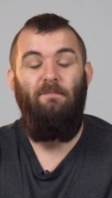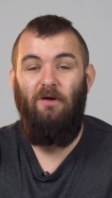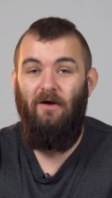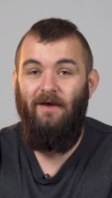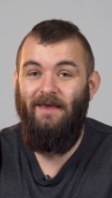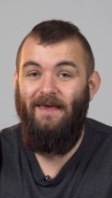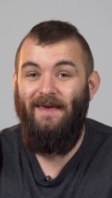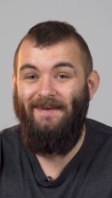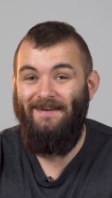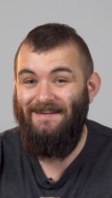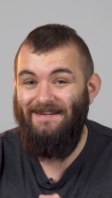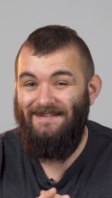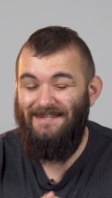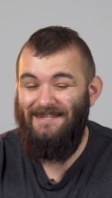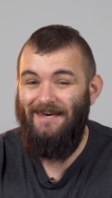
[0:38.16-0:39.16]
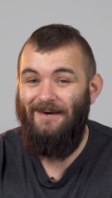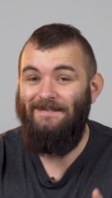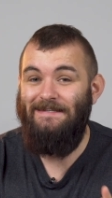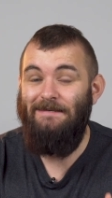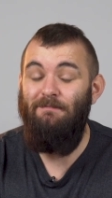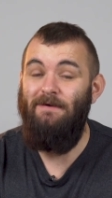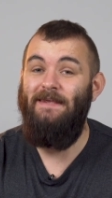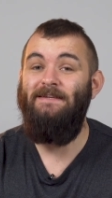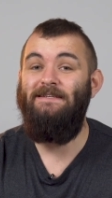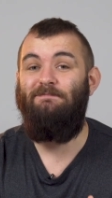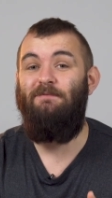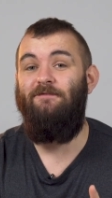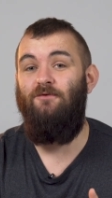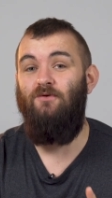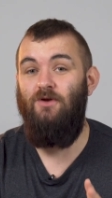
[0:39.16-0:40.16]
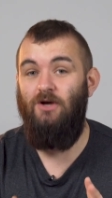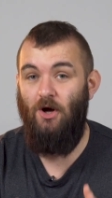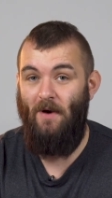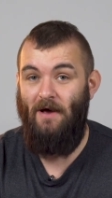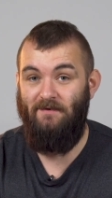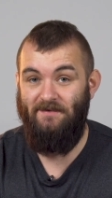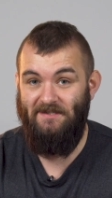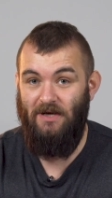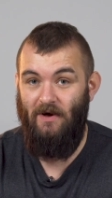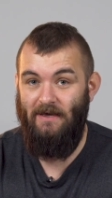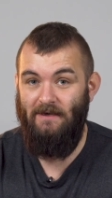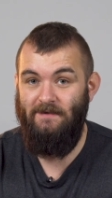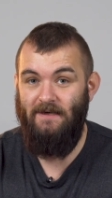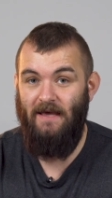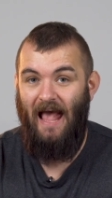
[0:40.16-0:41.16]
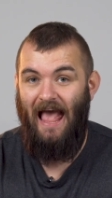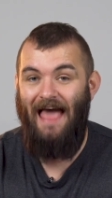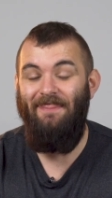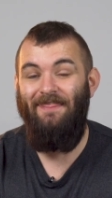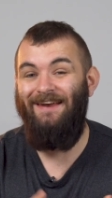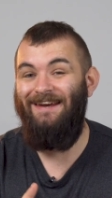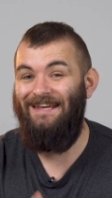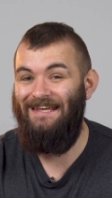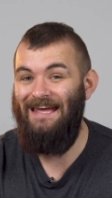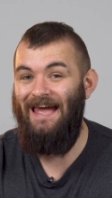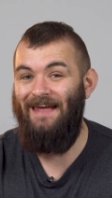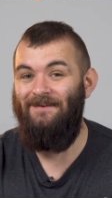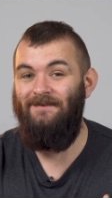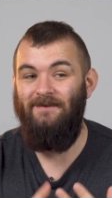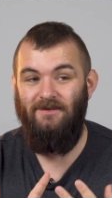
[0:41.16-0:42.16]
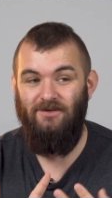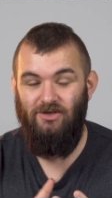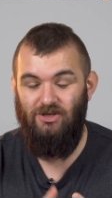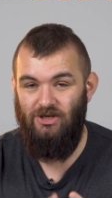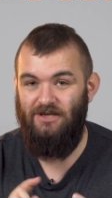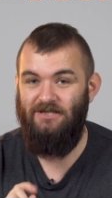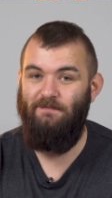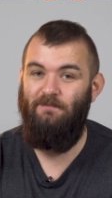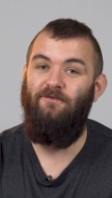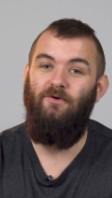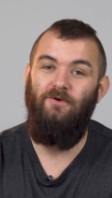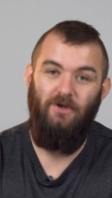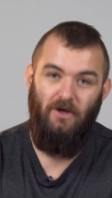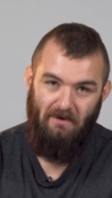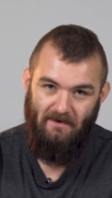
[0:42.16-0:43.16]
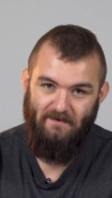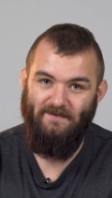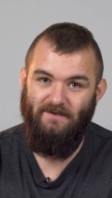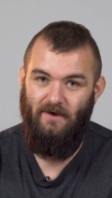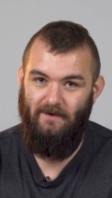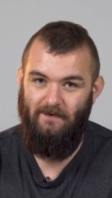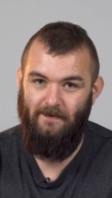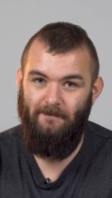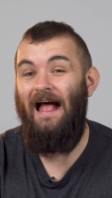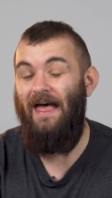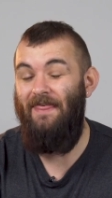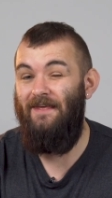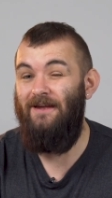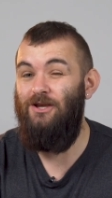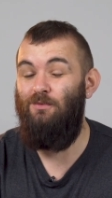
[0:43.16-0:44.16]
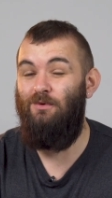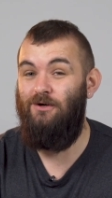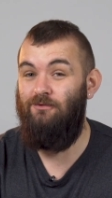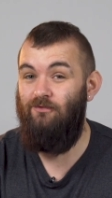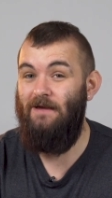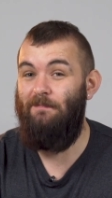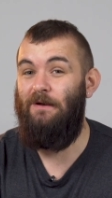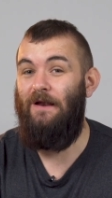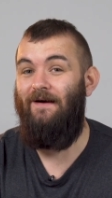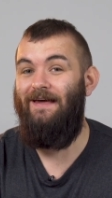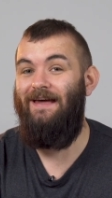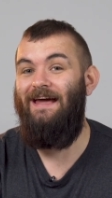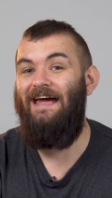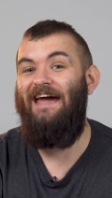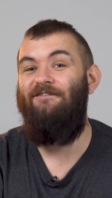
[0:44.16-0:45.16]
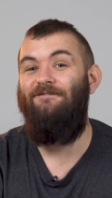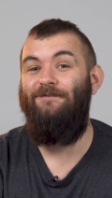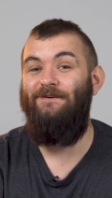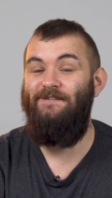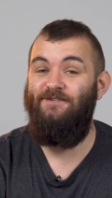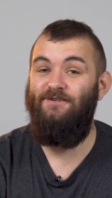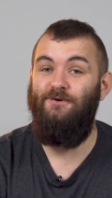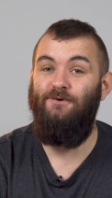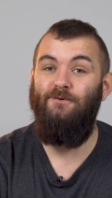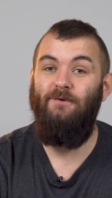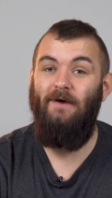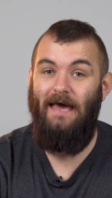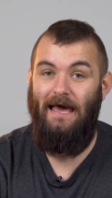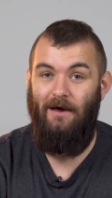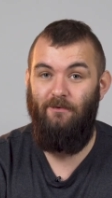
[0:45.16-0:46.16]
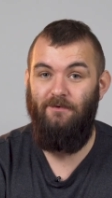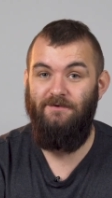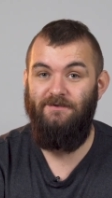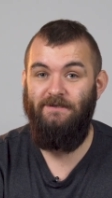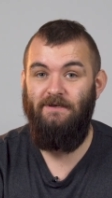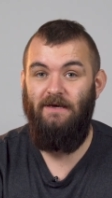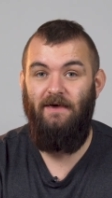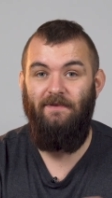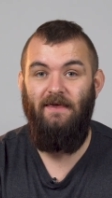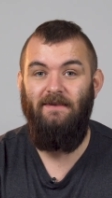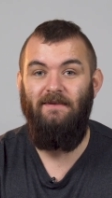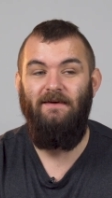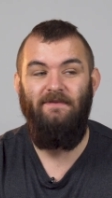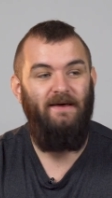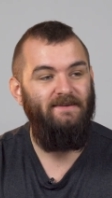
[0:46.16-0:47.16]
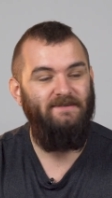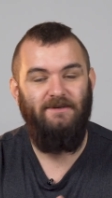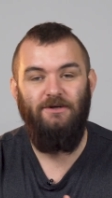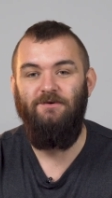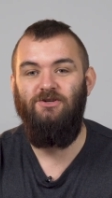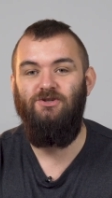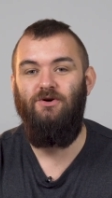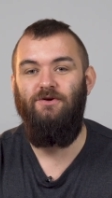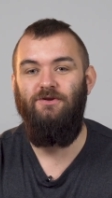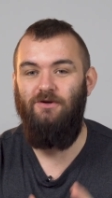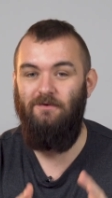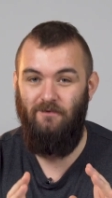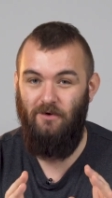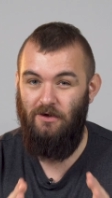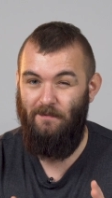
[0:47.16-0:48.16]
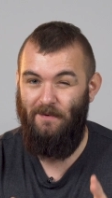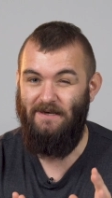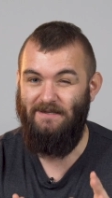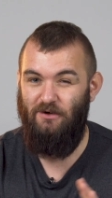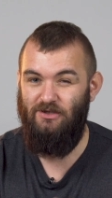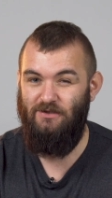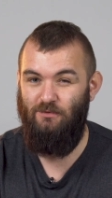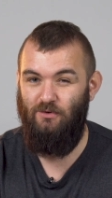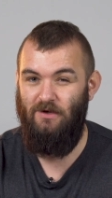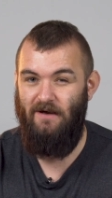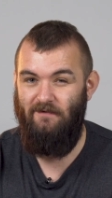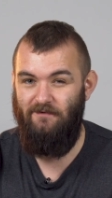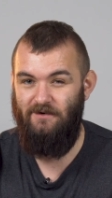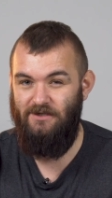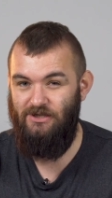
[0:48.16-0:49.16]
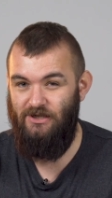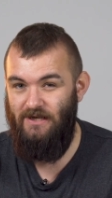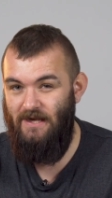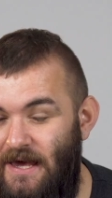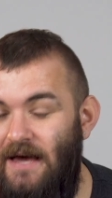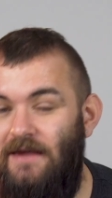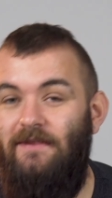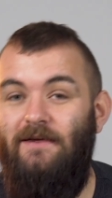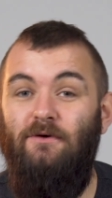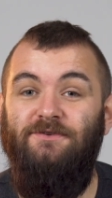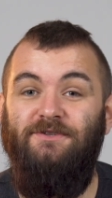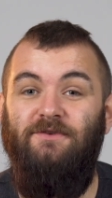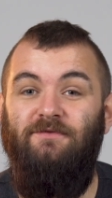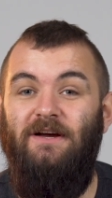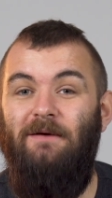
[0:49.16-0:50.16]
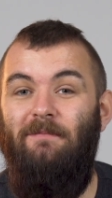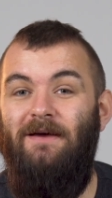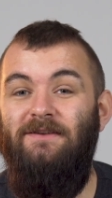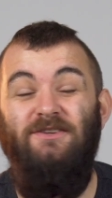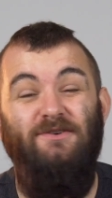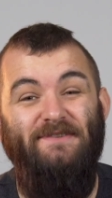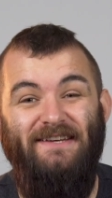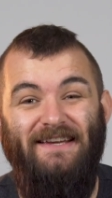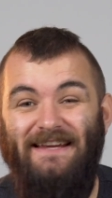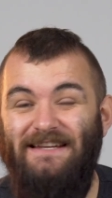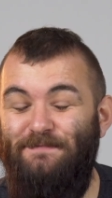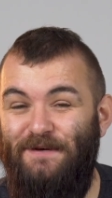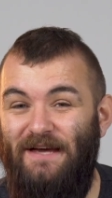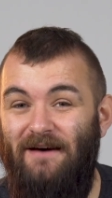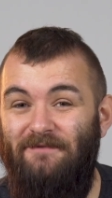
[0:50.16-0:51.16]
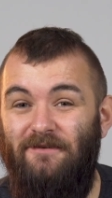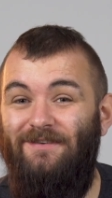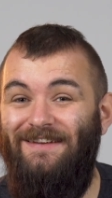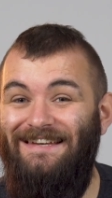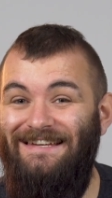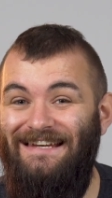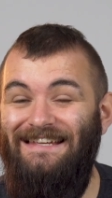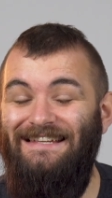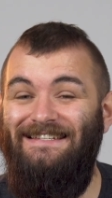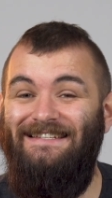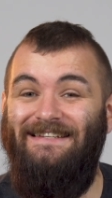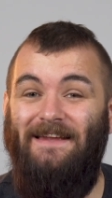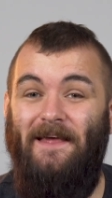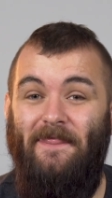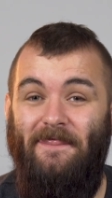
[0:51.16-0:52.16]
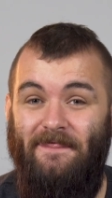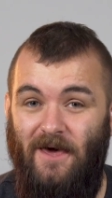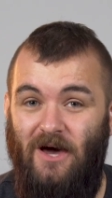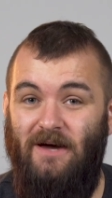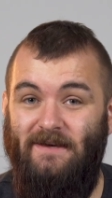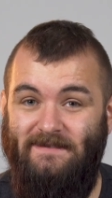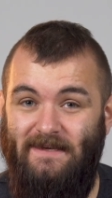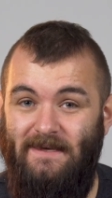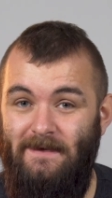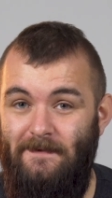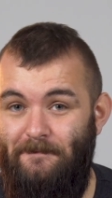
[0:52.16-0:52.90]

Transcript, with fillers: applying it at least 30 minutes before you go outside, and then again just before you go outside. And then you want to reapply it every 2 hours. And then that's going to ensure that you've got the best possible coverage. They also recommend using an SPF of at least 30